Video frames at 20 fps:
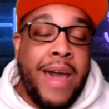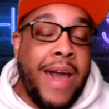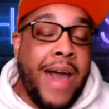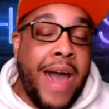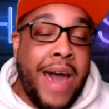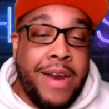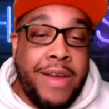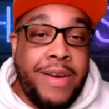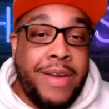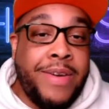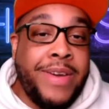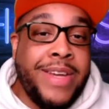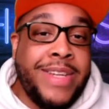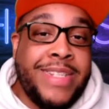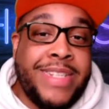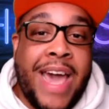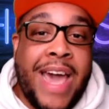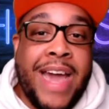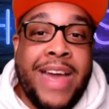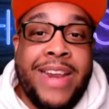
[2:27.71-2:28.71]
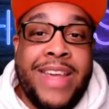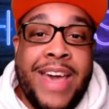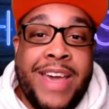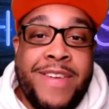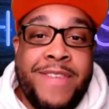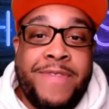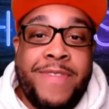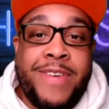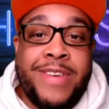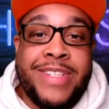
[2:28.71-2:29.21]
I don't know exactly how
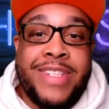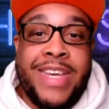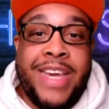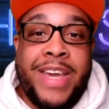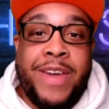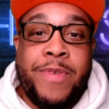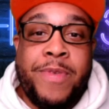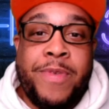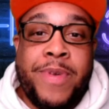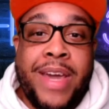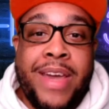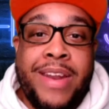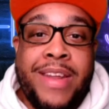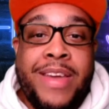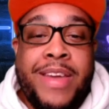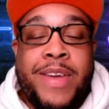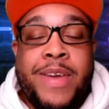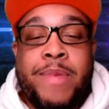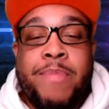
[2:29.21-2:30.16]
your first date went,